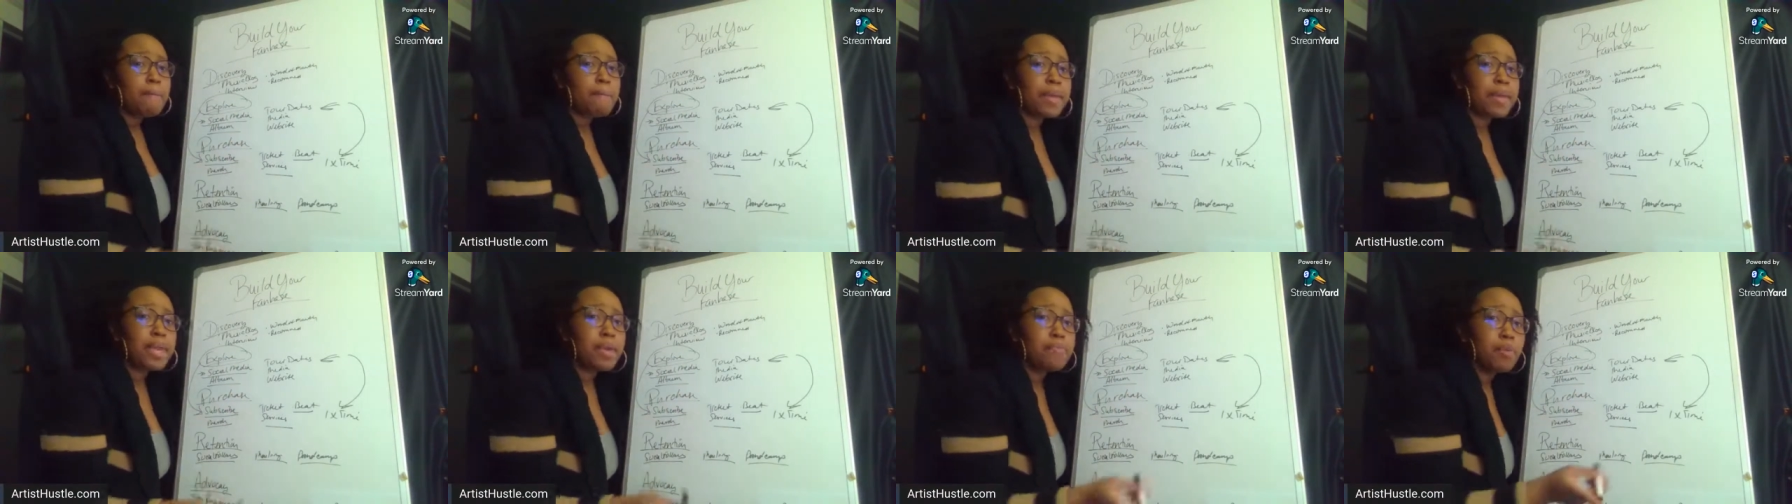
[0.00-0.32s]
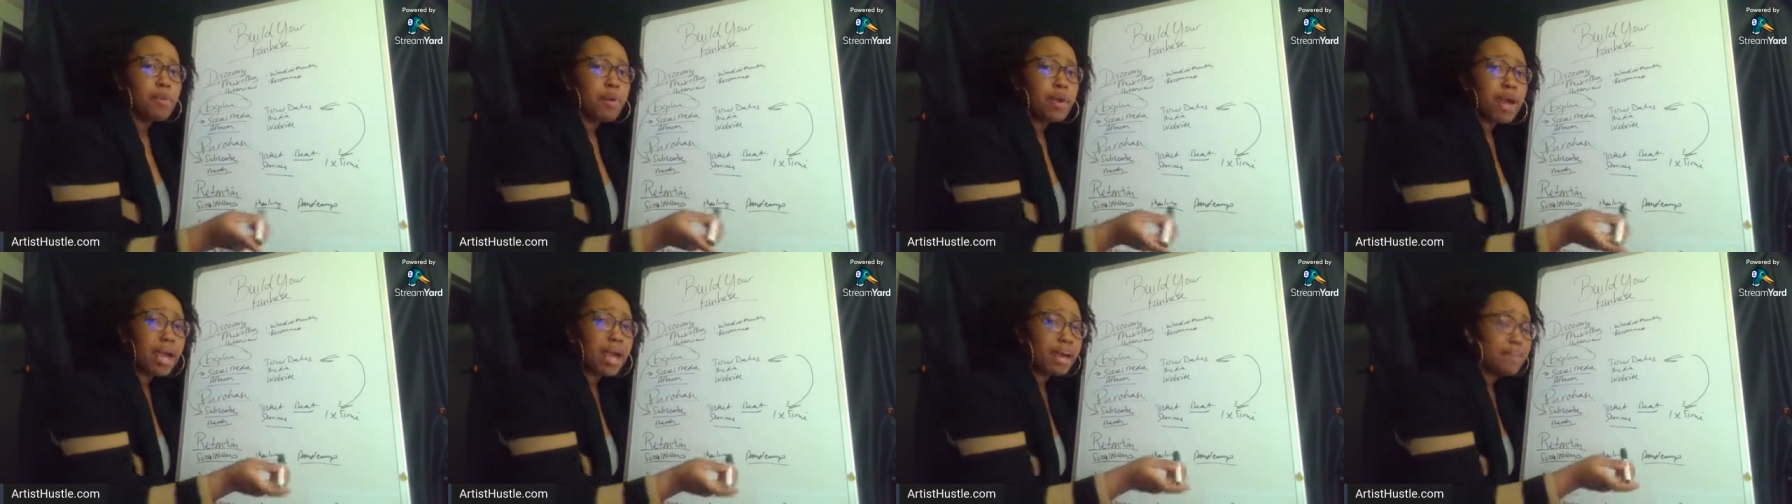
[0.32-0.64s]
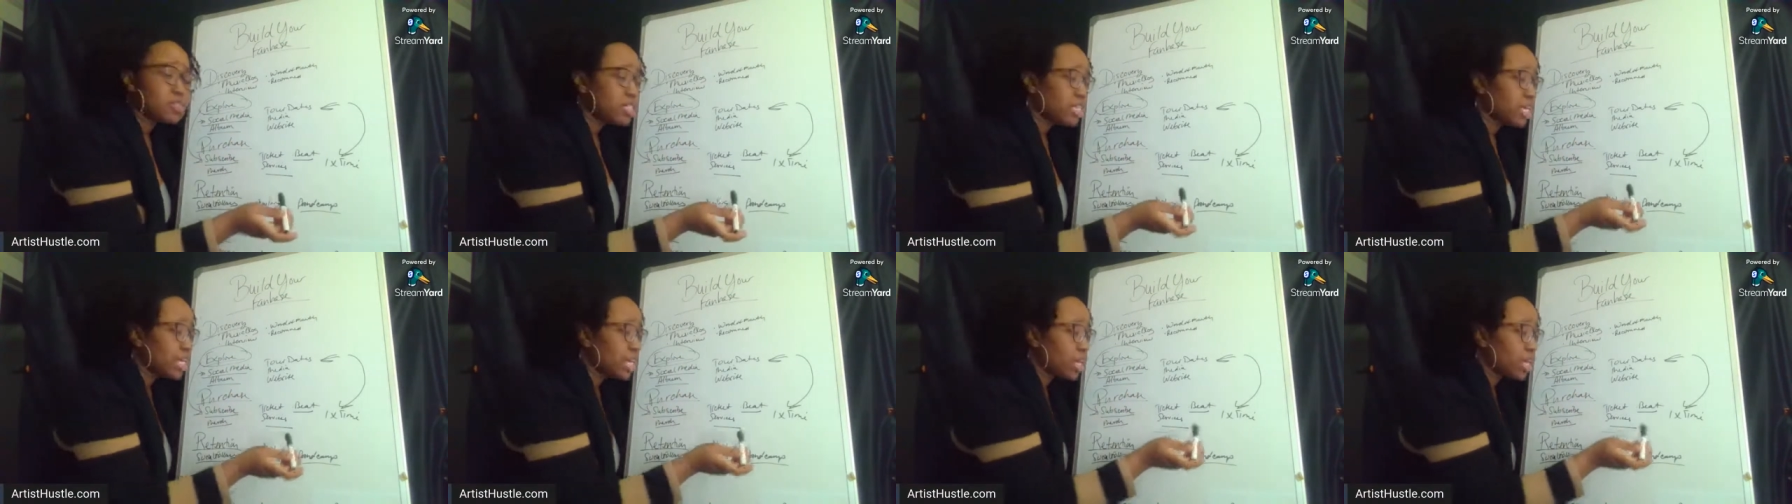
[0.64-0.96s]
People
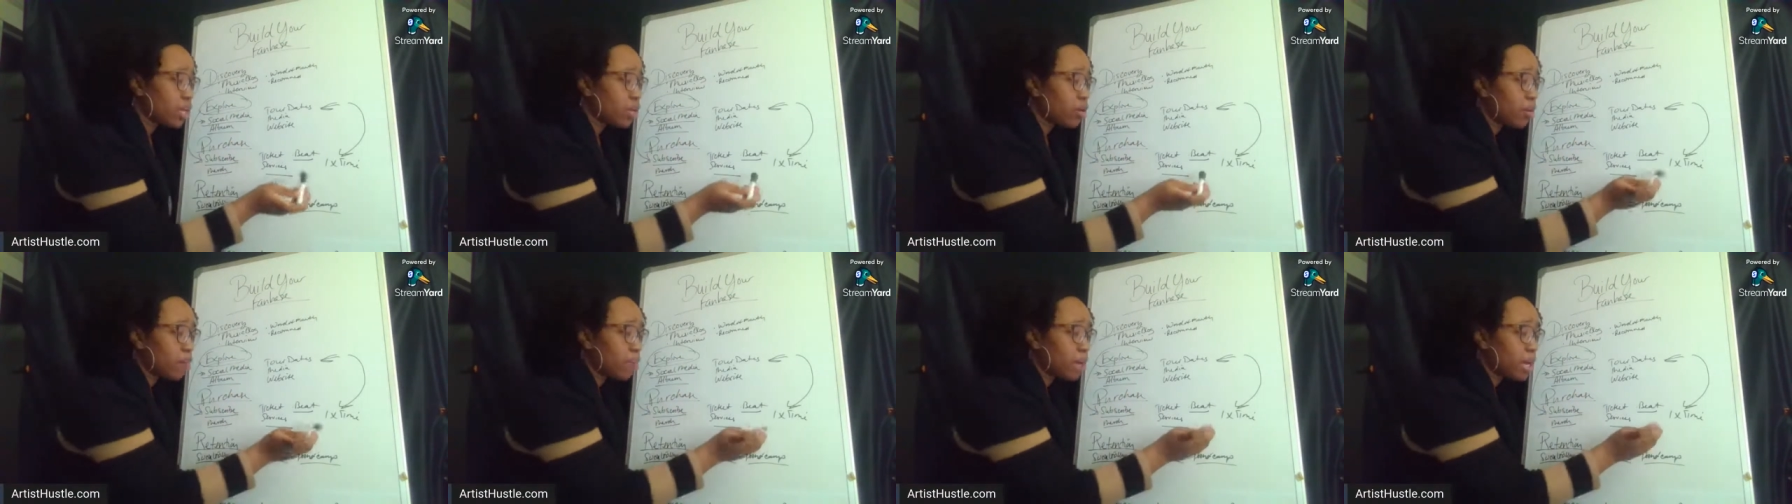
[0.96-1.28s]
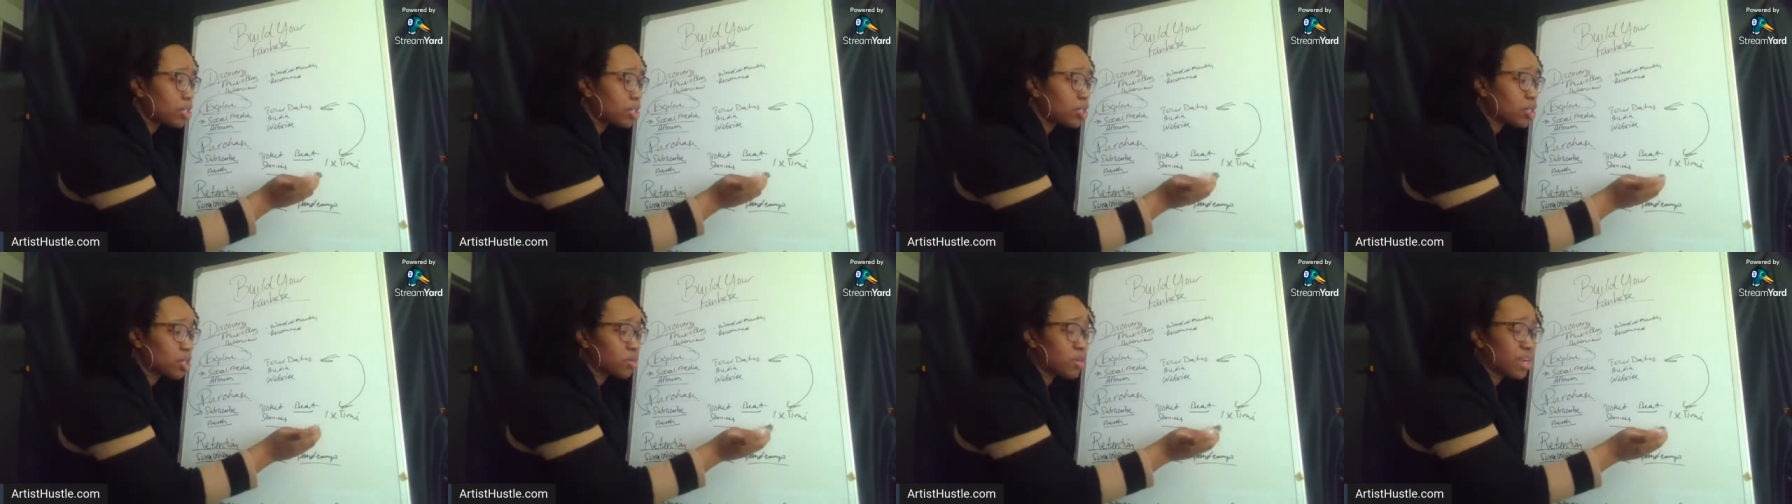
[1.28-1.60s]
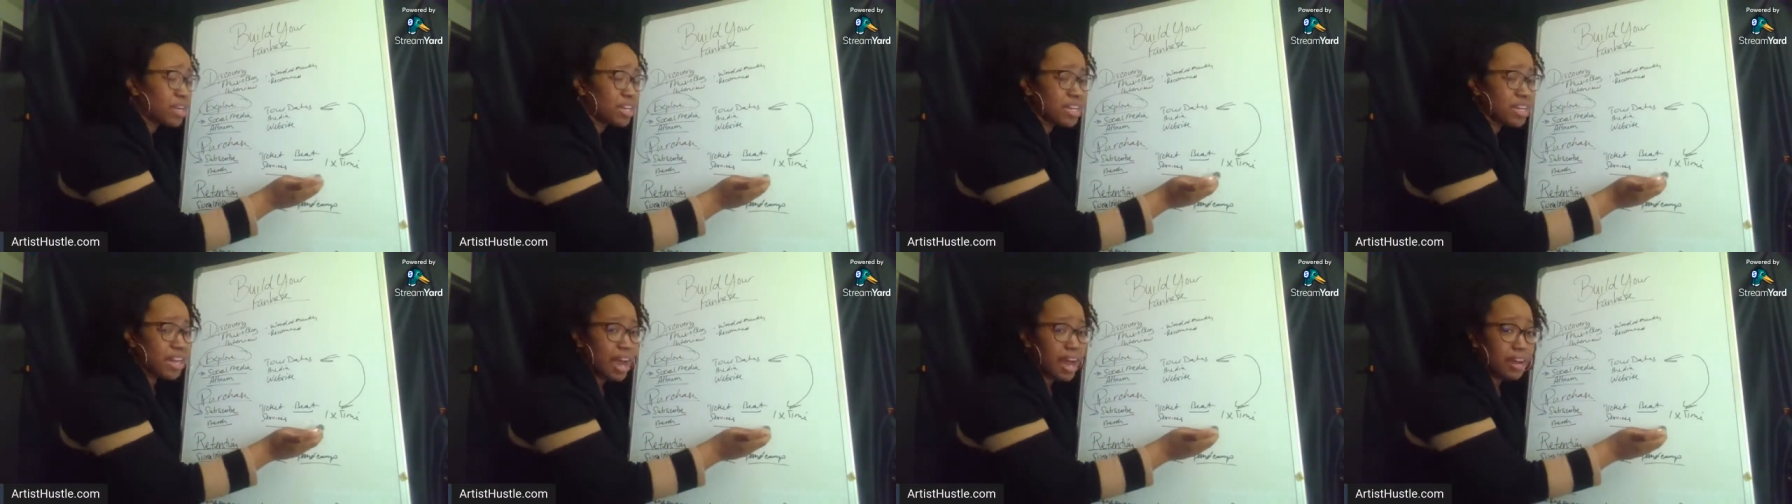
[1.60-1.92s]
have to hear about
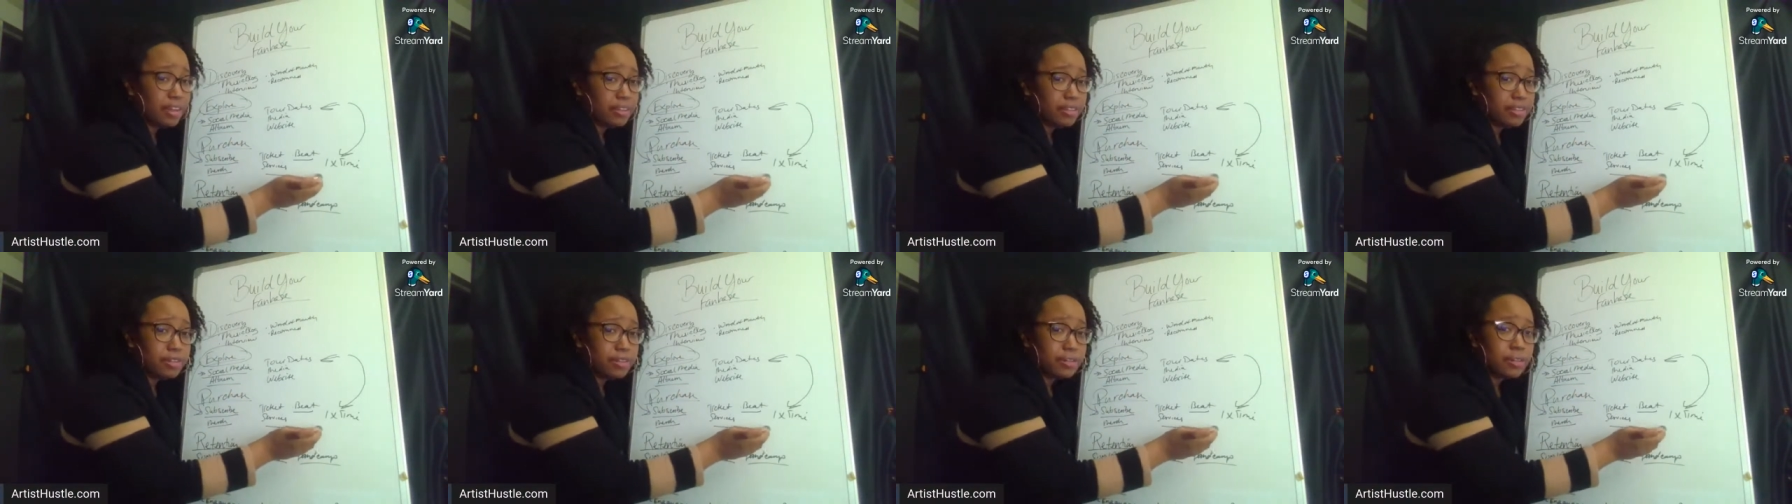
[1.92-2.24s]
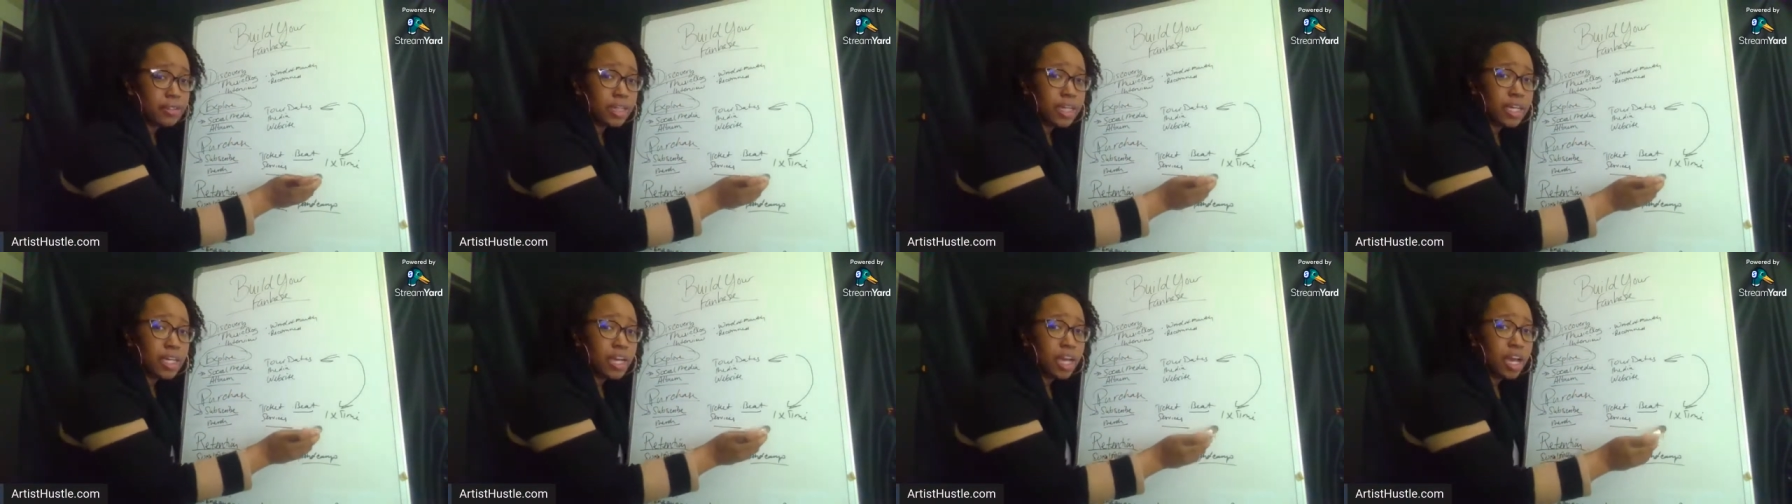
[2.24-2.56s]
you enough.